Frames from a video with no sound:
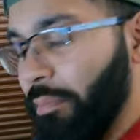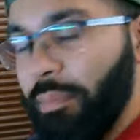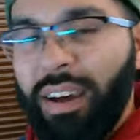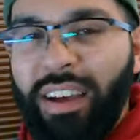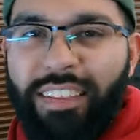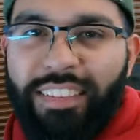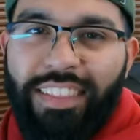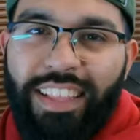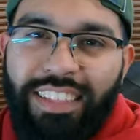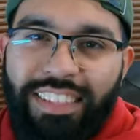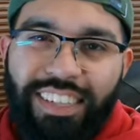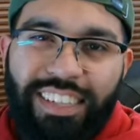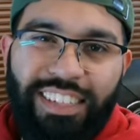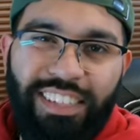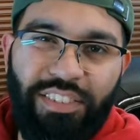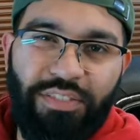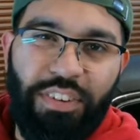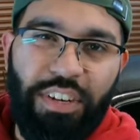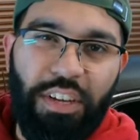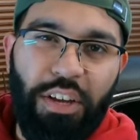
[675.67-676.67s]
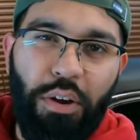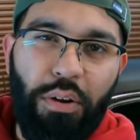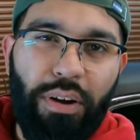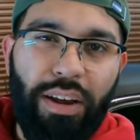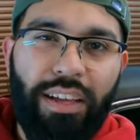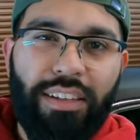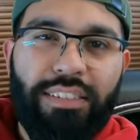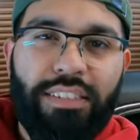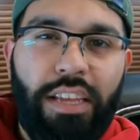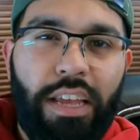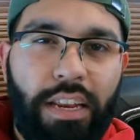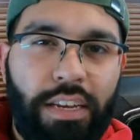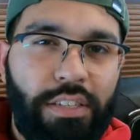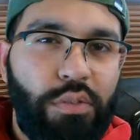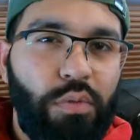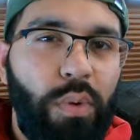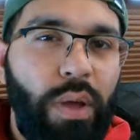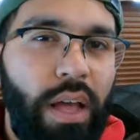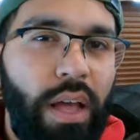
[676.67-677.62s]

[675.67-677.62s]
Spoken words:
But I think that's because it's really cold outside as